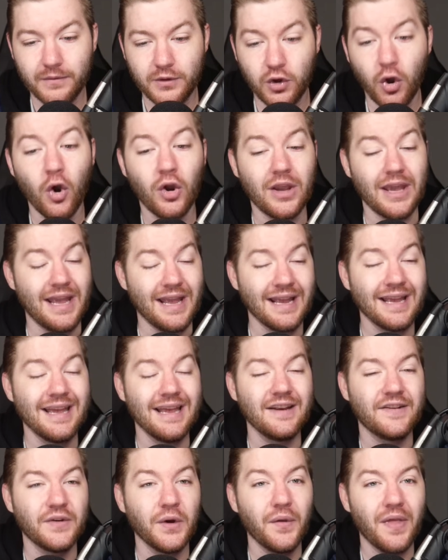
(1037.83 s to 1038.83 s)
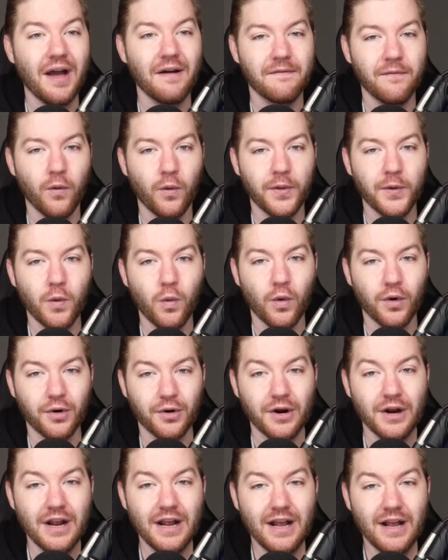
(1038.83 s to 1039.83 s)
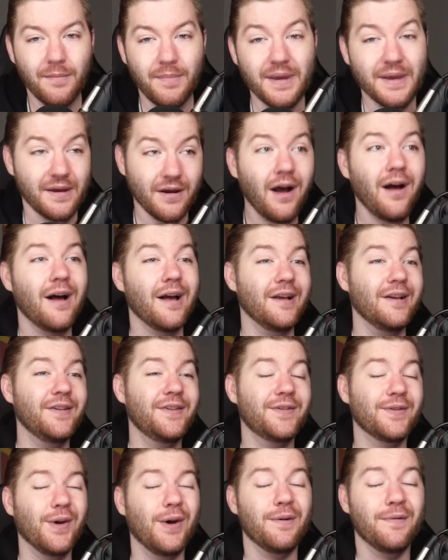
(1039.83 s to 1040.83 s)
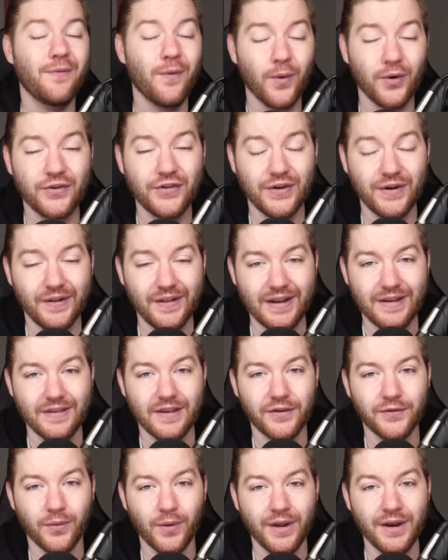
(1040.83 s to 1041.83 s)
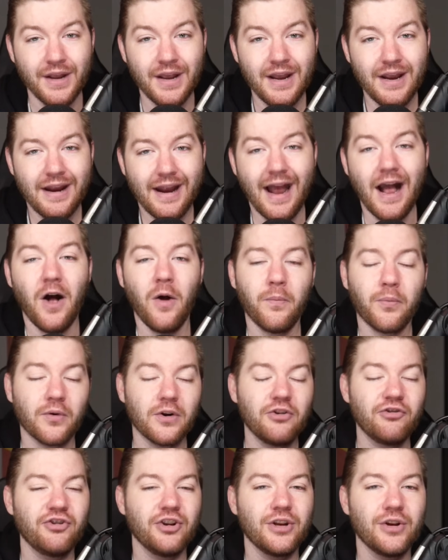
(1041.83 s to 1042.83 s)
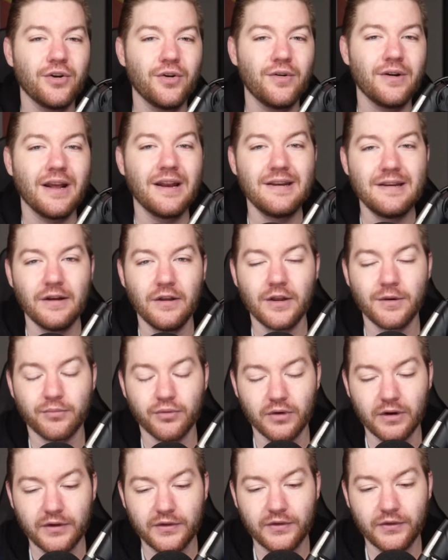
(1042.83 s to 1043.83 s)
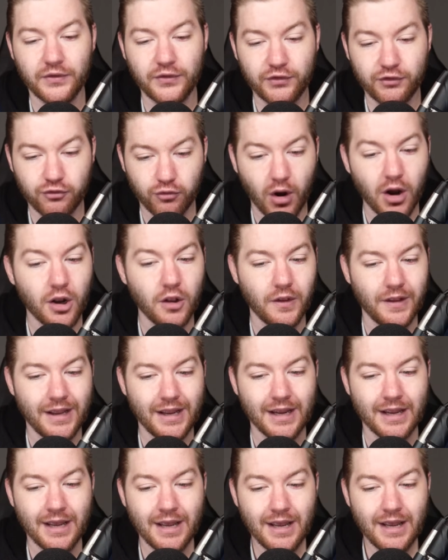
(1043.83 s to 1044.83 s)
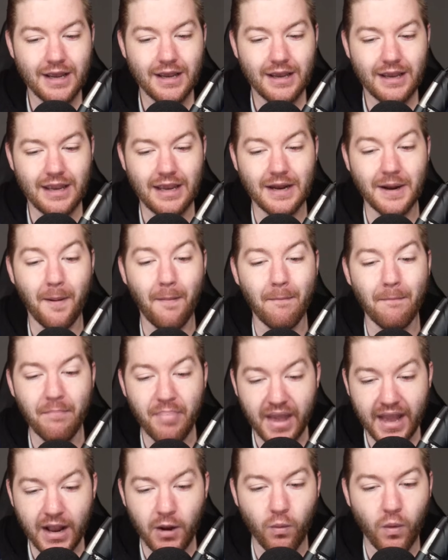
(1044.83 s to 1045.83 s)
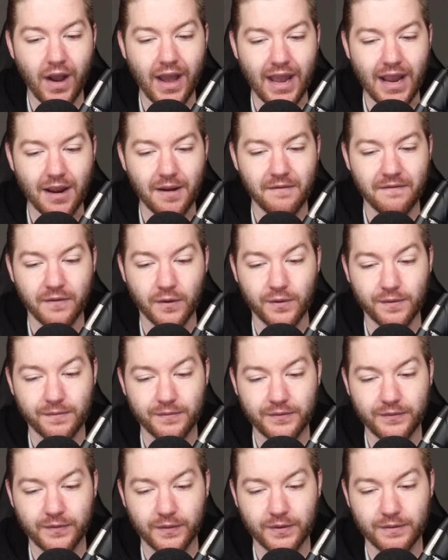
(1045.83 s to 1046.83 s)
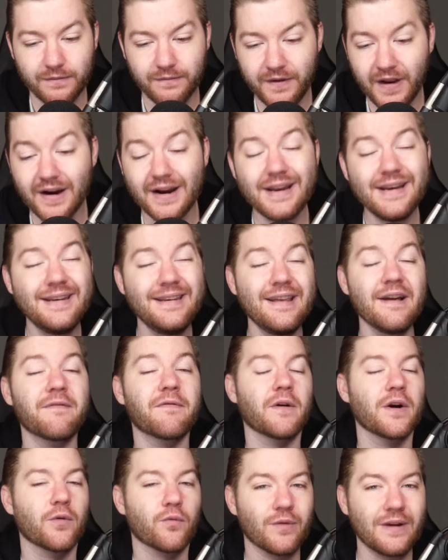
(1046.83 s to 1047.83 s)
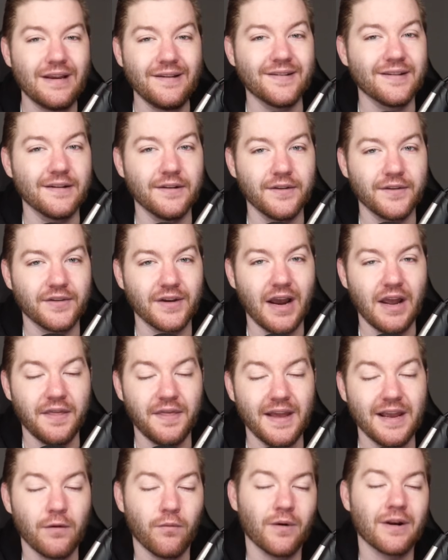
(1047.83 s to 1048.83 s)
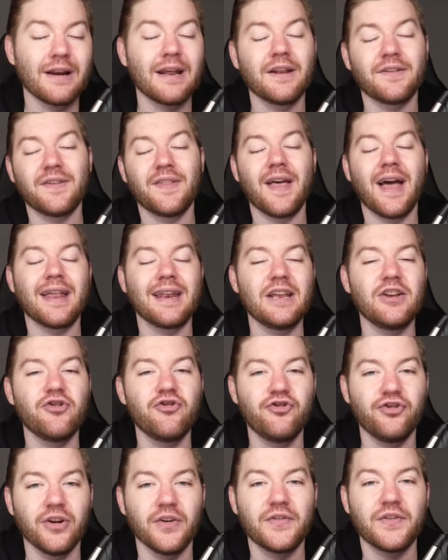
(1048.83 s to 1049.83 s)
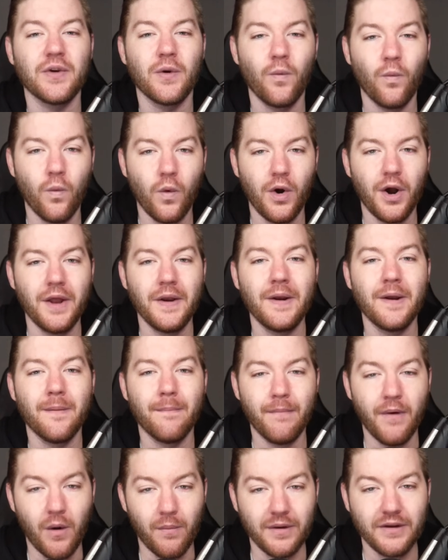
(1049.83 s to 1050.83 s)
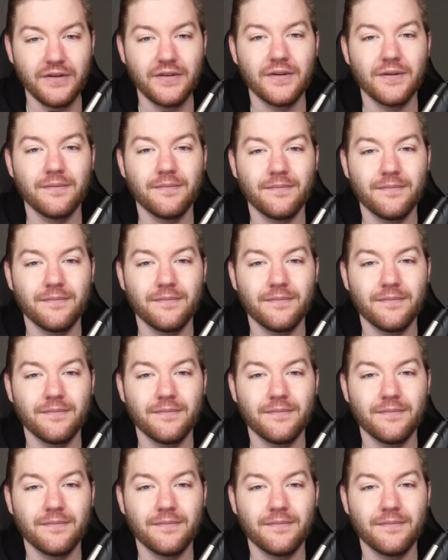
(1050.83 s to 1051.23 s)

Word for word: cooking until that fourth quarter because, unfortunately, in this one, Alperen Sengun and Dillon Brooks struggling in a big way for for very different reasons, I think, and we're going to get to that in just one moment.